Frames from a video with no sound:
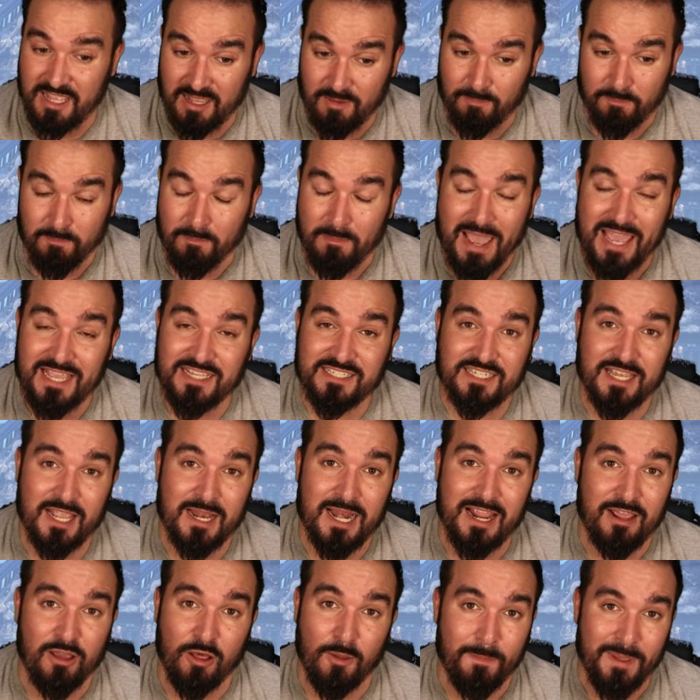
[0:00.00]
makes a
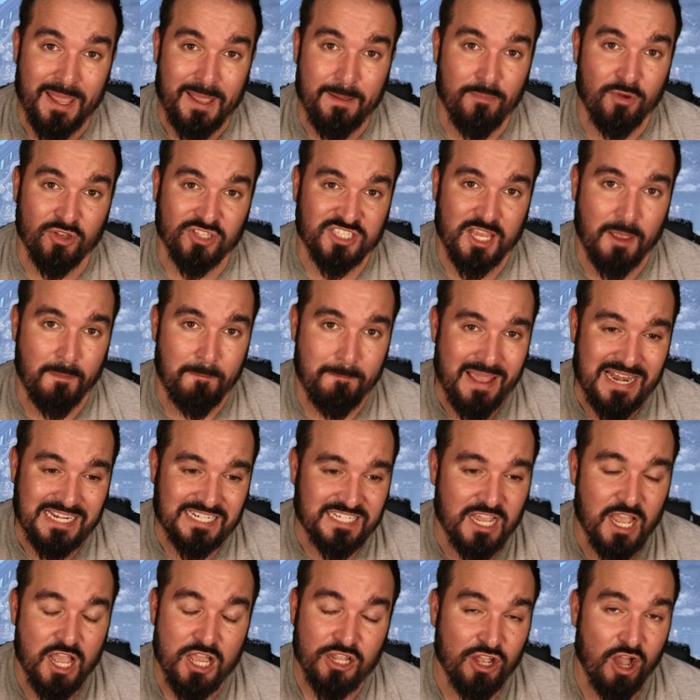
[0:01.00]
little bit more cement,
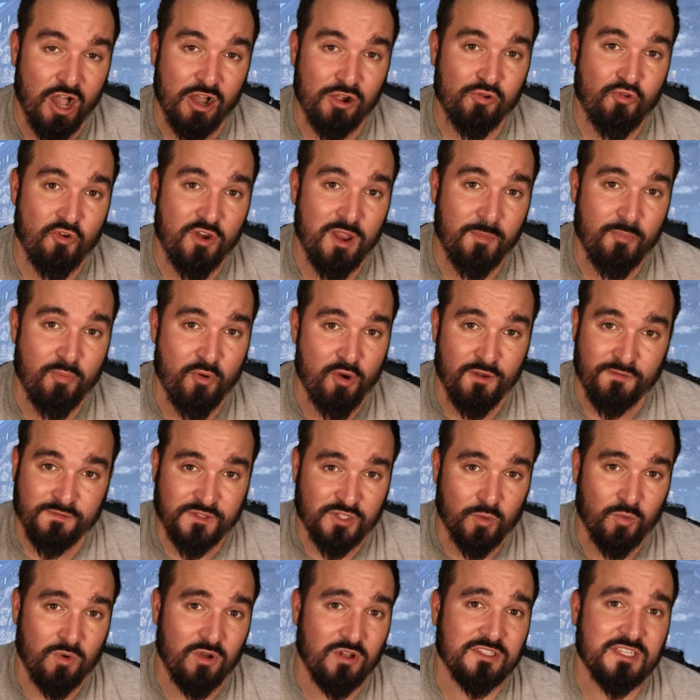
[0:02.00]
concrete proof
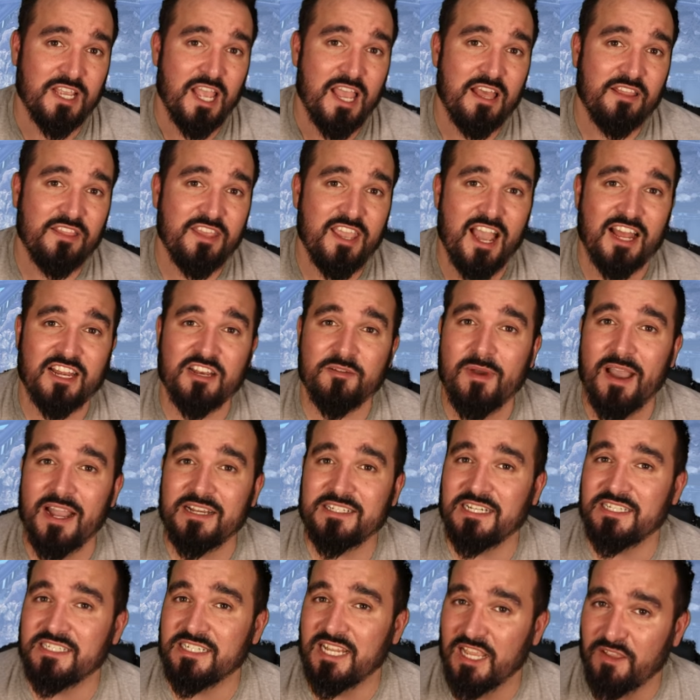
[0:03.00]
towards the
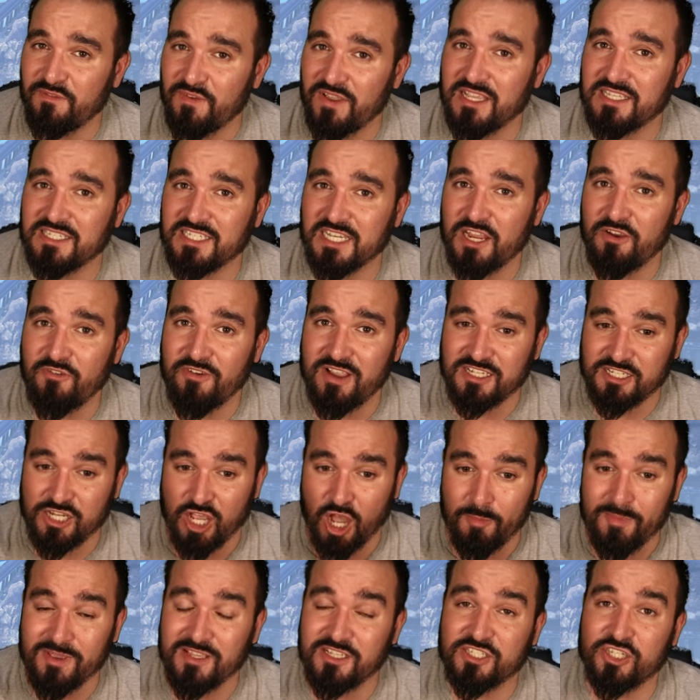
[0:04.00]
animated T V series
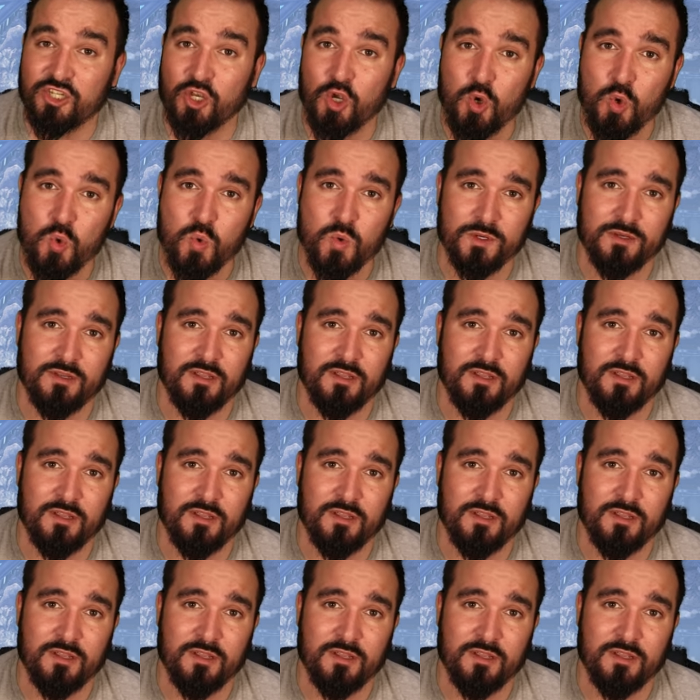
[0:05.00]
coming soon.